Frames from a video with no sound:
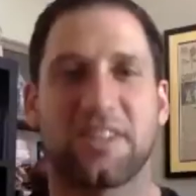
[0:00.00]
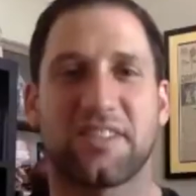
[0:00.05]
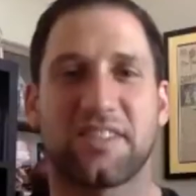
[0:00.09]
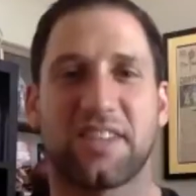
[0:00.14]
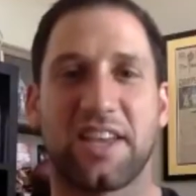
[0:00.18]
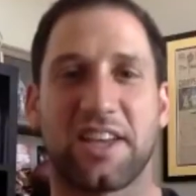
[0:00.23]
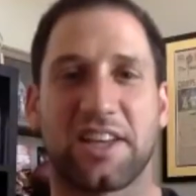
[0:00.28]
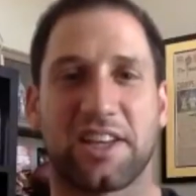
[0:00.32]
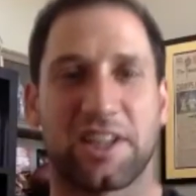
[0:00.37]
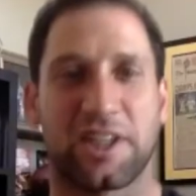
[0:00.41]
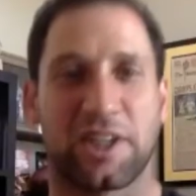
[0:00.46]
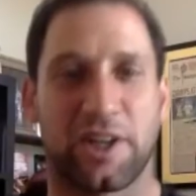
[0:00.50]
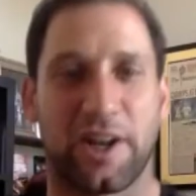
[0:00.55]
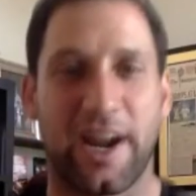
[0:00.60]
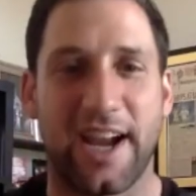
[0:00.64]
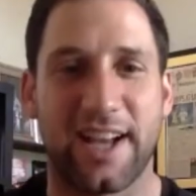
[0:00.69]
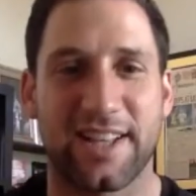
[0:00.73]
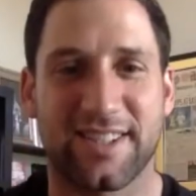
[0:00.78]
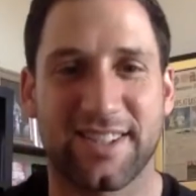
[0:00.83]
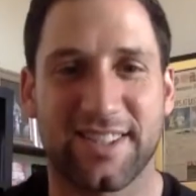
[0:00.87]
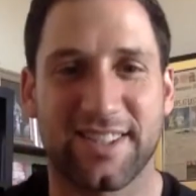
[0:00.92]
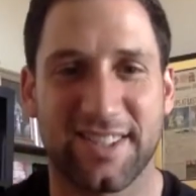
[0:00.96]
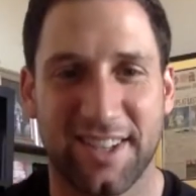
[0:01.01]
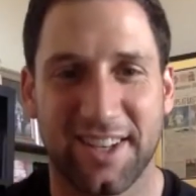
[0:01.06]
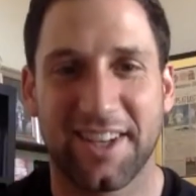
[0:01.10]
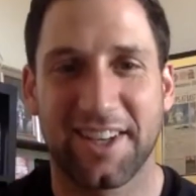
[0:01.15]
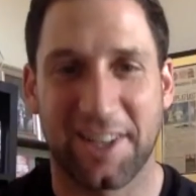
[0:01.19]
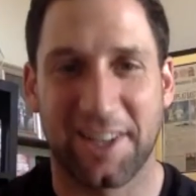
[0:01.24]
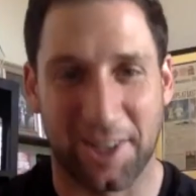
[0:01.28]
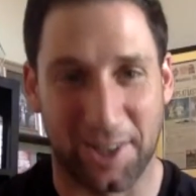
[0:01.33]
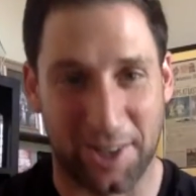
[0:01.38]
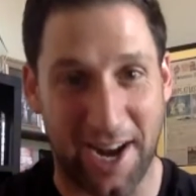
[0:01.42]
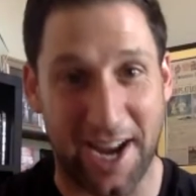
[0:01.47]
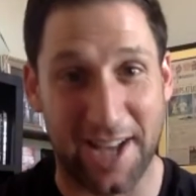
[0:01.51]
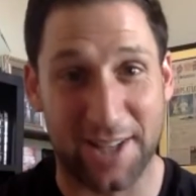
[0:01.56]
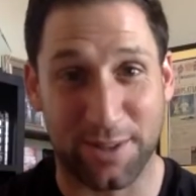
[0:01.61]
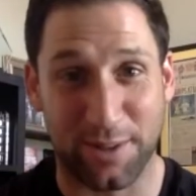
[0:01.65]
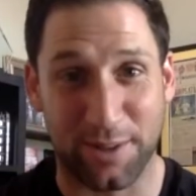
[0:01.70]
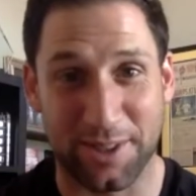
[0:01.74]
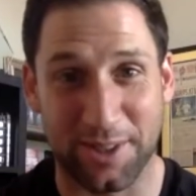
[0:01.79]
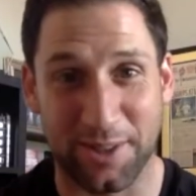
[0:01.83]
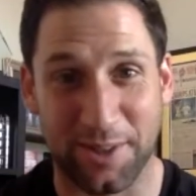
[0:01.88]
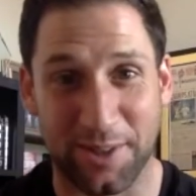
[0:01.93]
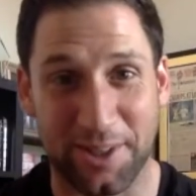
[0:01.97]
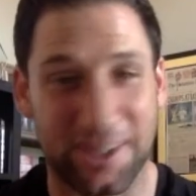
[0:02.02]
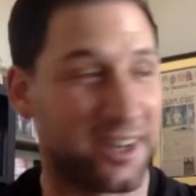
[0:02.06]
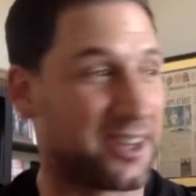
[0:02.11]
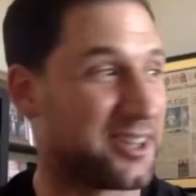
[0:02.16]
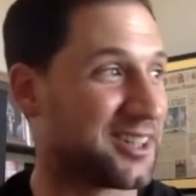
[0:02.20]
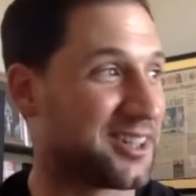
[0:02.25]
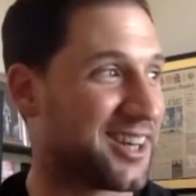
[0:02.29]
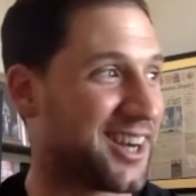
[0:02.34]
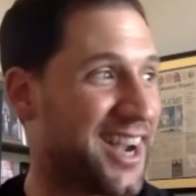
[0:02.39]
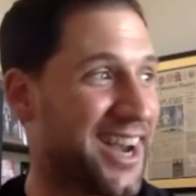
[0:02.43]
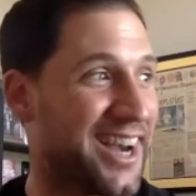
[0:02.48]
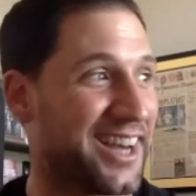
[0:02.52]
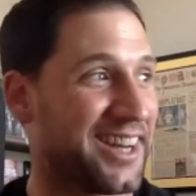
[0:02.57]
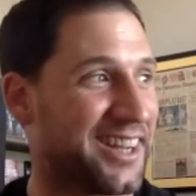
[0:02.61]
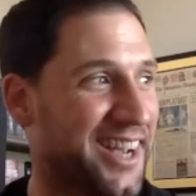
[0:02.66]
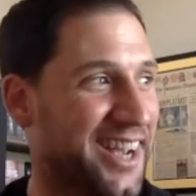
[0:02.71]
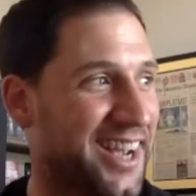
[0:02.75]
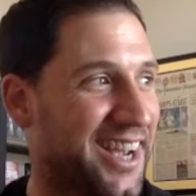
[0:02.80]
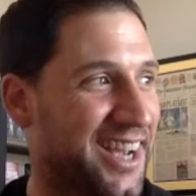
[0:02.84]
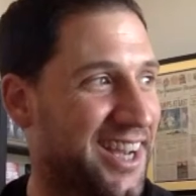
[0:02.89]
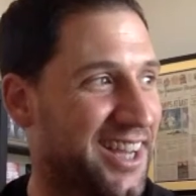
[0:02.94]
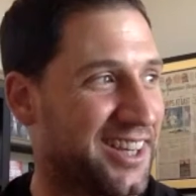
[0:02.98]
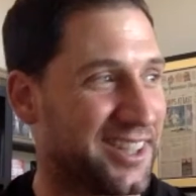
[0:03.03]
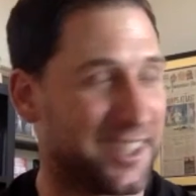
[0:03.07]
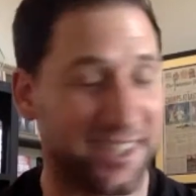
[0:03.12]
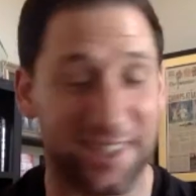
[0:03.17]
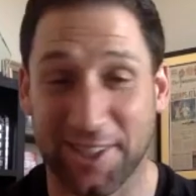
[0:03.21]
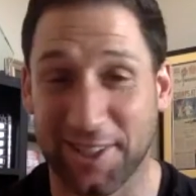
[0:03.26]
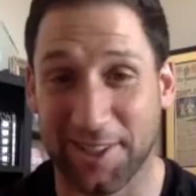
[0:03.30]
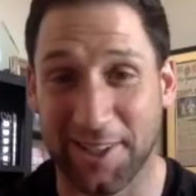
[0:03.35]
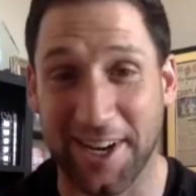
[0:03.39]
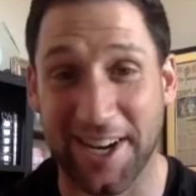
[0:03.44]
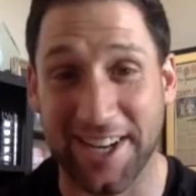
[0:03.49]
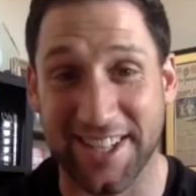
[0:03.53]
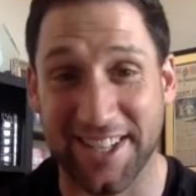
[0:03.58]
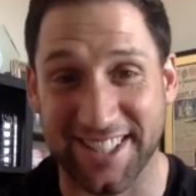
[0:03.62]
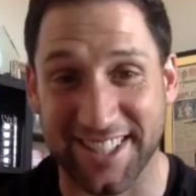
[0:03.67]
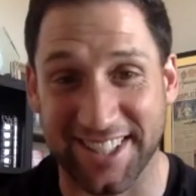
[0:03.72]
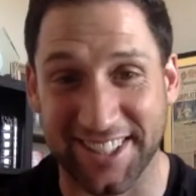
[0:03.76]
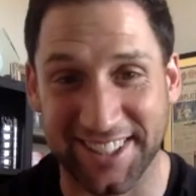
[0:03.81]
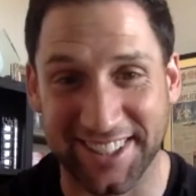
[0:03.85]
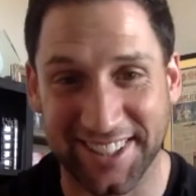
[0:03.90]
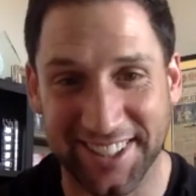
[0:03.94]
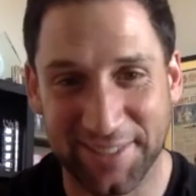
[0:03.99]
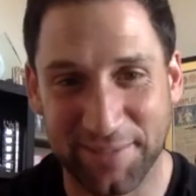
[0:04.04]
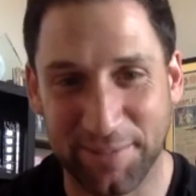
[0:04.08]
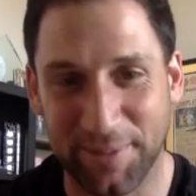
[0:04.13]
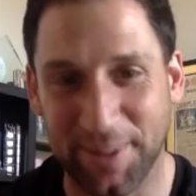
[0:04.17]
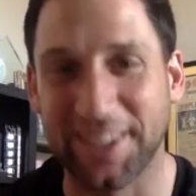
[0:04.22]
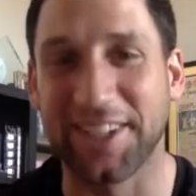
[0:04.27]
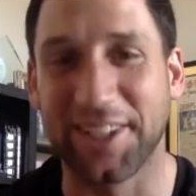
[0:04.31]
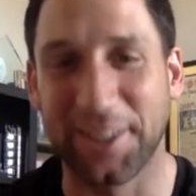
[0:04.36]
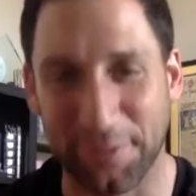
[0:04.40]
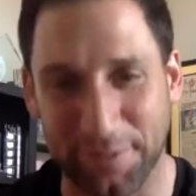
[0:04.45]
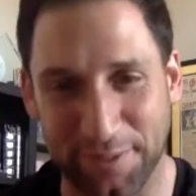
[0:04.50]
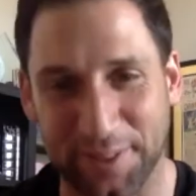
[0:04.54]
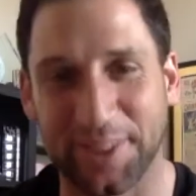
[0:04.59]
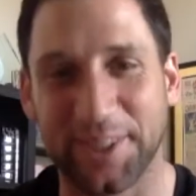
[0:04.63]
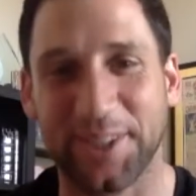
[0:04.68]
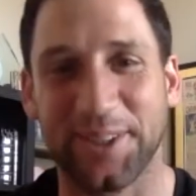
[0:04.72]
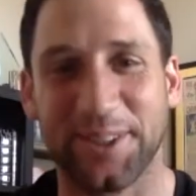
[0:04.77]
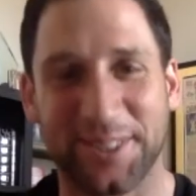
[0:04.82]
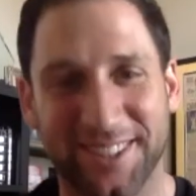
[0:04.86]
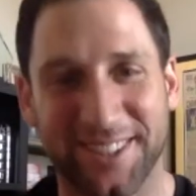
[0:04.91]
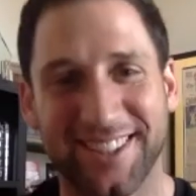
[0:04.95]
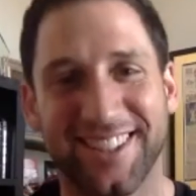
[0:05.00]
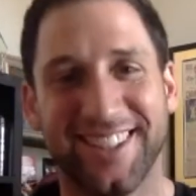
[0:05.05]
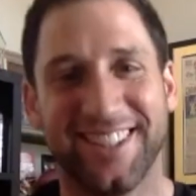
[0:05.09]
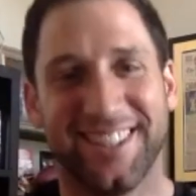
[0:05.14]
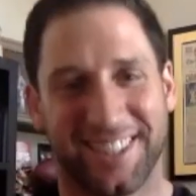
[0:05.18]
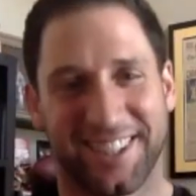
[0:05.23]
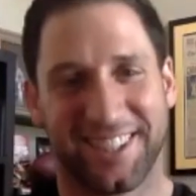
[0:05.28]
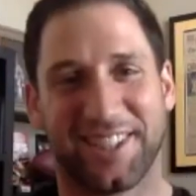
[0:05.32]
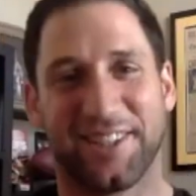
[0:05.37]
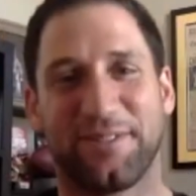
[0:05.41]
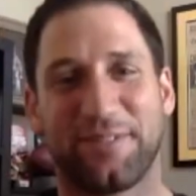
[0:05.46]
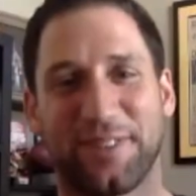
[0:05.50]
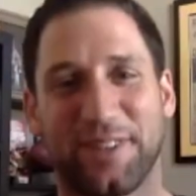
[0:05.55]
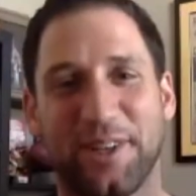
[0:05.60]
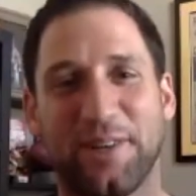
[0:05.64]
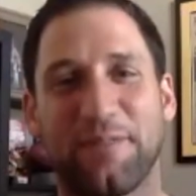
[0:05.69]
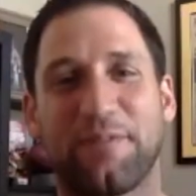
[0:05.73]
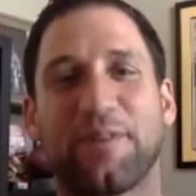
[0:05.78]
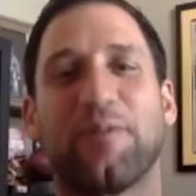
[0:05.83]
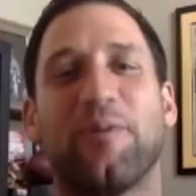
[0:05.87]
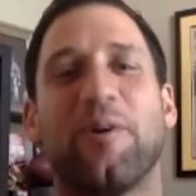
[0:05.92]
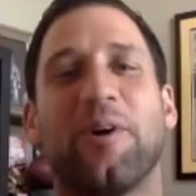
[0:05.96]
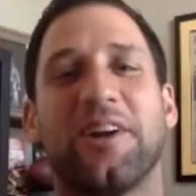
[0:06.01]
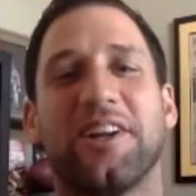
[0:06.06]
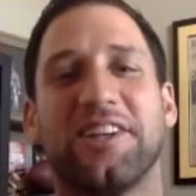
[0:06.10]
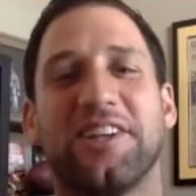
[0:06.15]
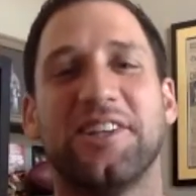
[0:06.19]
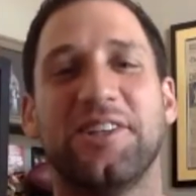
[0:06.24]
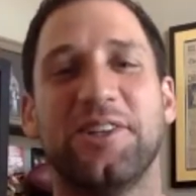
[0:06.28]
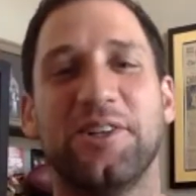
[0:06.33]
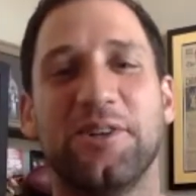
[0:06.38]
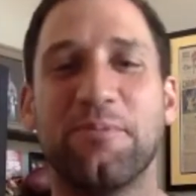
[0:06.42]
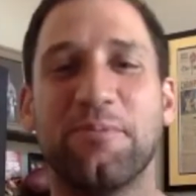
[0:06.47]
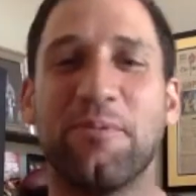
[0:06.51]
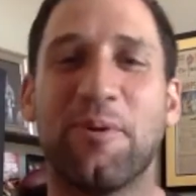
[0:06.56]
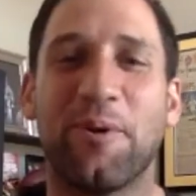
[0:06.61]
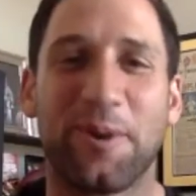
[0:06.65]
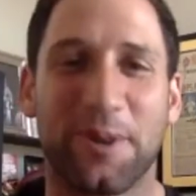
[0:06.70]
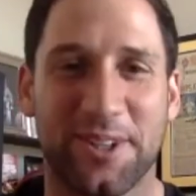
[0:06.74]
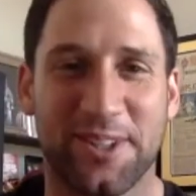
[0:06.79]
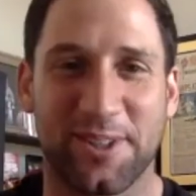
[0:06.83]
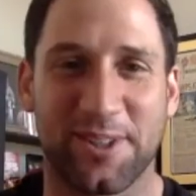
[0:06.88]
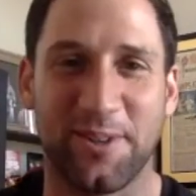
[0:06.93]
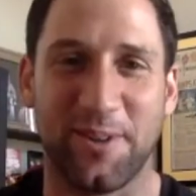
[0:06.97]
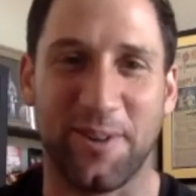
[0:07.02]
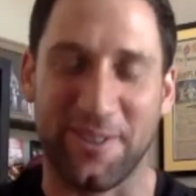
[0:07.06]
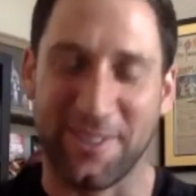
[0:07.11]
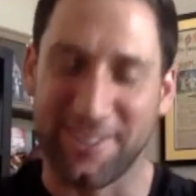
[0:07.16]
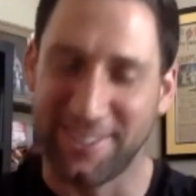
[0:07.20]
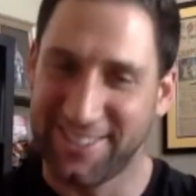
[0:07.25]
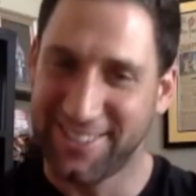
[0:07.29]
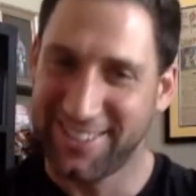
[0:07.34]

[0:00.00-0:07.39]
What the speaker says: say, congrats for doing your undergrad, and you're crazy, but good for you. Good for you for wanting to do more school.